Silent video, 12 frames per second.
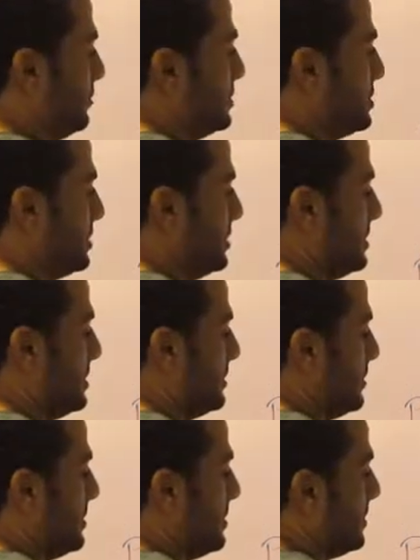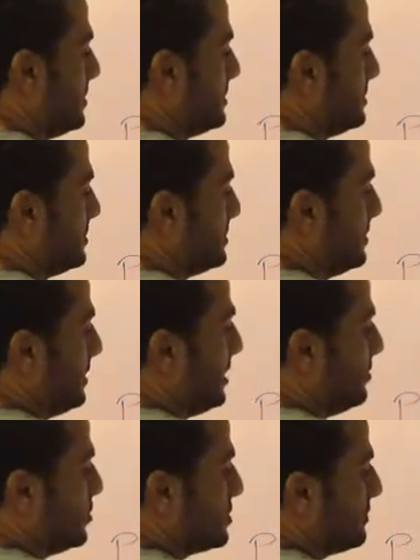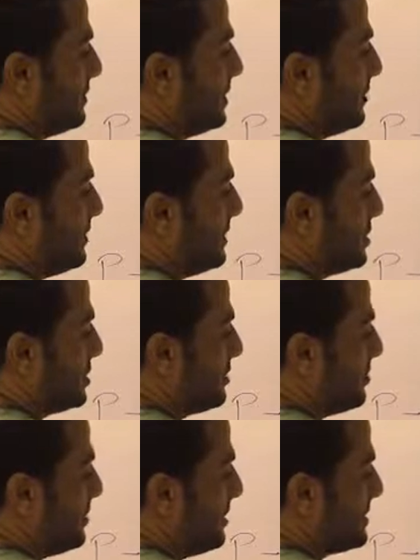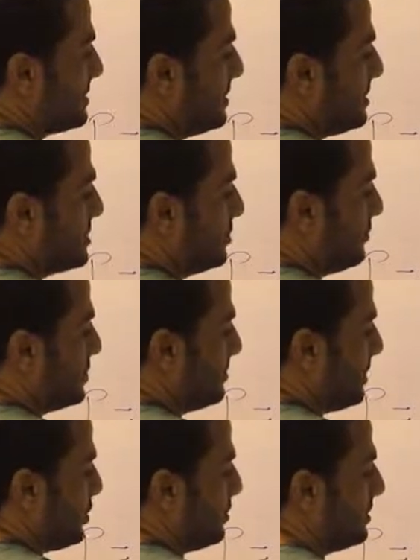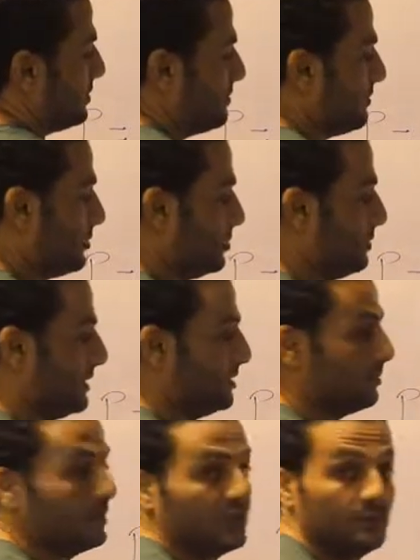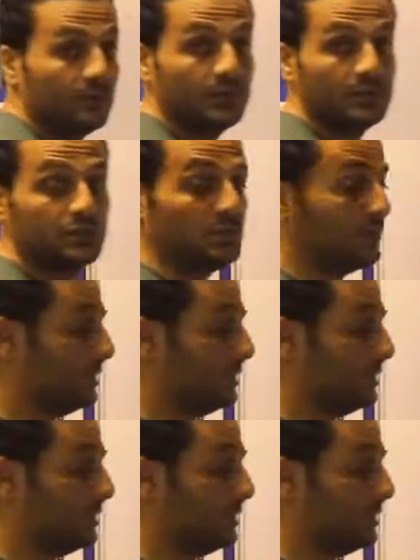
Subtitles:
which is atmospheric pressure plus density of the manometer fluid multiplied by J